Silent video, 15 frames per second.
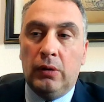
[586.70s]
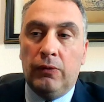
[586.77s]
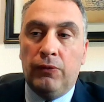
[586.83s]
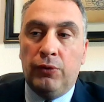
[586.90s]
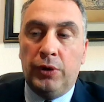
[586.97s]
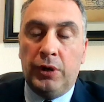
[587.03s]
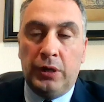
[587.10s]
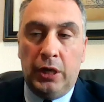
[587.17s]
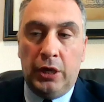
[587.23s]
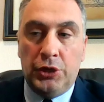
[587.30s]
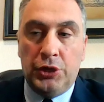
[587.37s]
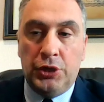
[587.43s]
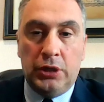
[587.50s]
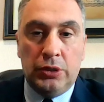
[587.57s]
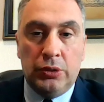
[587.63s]
For
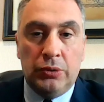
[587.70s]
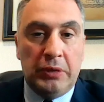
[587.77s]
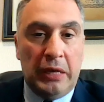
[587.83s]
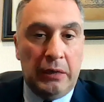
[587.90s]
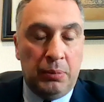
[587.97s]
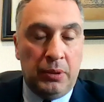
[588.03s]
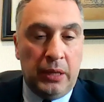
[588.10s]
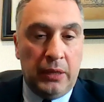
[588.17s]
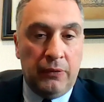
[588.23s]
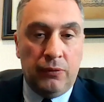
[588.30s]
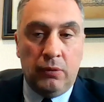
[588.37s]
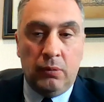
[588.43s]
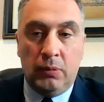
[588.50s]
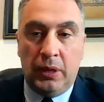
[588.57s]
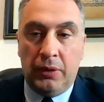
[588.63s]
engaging into that
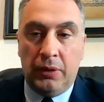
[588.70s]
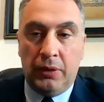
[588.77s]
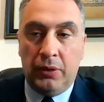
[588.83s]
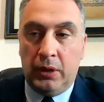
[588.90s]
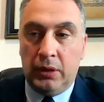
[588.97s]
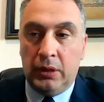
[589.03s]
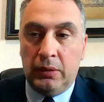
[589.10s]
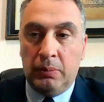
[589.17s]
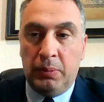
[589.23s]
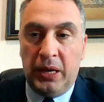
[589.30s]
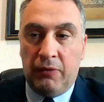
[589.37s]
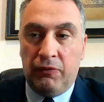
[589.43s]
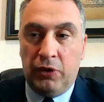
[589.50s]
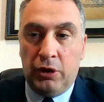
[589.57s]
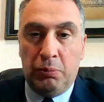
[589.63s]
platform, I think that the
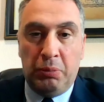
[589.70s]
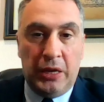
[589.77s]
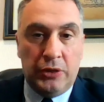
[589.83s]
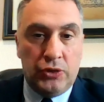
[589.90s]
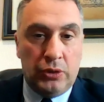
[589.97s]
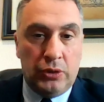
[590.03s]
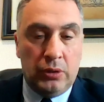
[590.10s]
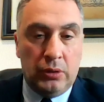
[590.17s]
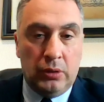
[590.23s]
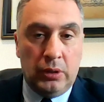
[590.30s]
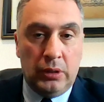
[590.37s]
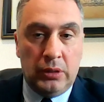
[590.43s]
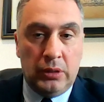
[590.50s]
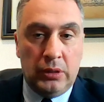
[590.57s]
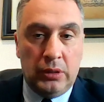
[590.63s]
very basic
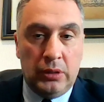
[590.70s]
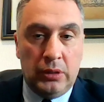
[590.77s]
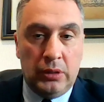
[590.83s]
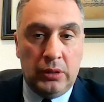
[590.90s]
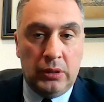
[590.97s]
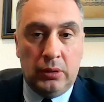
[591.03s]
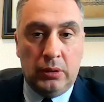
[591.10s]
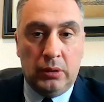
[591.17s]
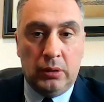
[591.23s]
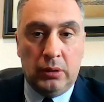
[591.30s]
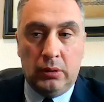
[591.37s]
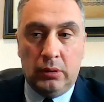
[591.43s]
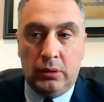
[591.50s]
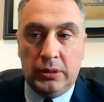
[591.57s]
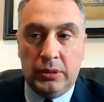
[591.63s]

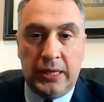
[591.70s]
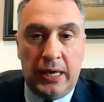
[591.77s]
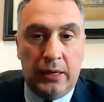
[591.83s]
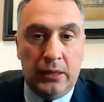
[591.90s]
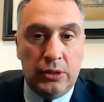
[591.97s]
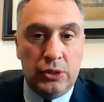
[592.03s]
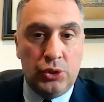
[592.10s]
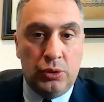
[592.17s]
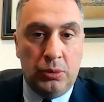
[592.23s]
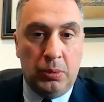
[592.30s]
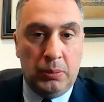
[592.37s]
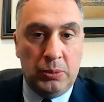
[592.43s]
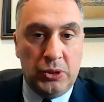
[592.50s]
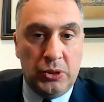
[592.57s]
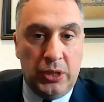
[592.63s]
international standards should be
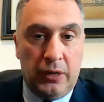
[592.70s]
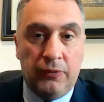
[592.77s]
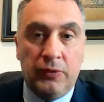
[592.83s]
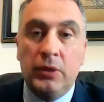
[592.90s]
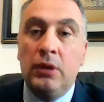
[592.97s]
observed,